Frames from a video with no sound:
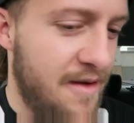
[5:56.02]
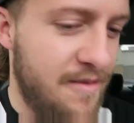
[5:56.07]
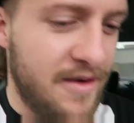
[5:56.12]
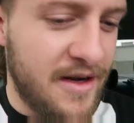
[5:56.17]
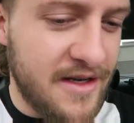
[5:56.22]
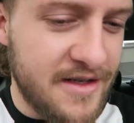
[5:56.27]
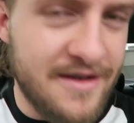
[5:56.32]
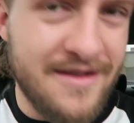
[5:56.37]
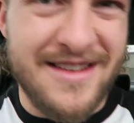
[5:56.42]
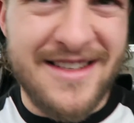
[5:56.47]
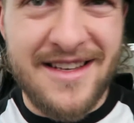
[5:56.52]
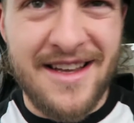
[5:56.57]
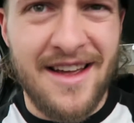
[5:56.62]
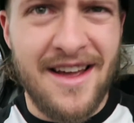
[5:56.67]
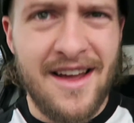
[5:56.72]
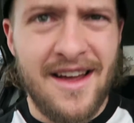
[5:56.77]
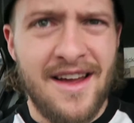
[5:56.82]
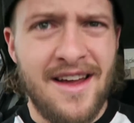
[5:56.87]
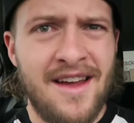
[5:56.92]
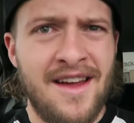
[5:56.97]
it because it was
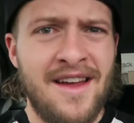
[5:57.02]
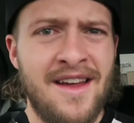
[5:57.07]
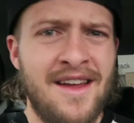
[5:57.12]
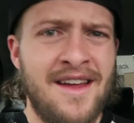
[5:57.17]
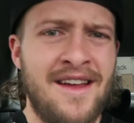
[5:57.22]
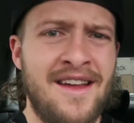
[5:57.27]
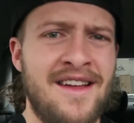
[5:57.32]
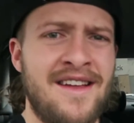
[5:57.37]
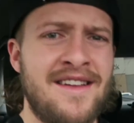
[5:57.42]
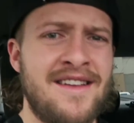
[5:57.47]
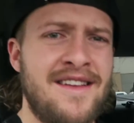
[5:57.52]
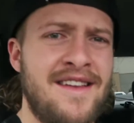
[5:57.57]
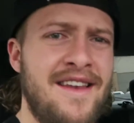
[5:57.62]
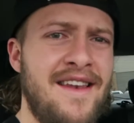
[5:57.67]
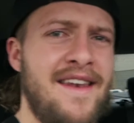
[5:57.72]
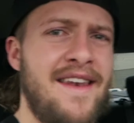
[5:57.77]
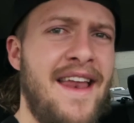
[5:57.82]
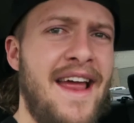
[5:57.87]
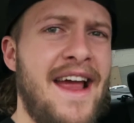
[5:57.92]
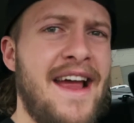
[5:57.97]

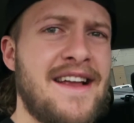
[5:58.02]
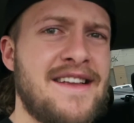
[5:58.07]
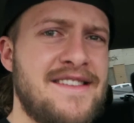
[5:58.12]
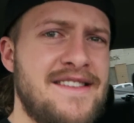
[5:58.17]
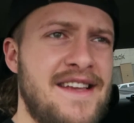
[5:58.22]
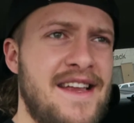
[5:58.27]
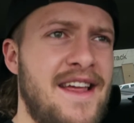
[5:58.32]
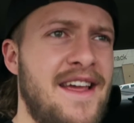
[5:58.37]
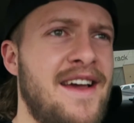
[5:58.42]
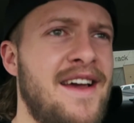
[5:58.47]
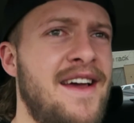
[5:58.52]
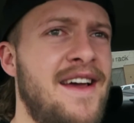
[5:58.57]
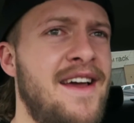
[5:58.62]
nasty.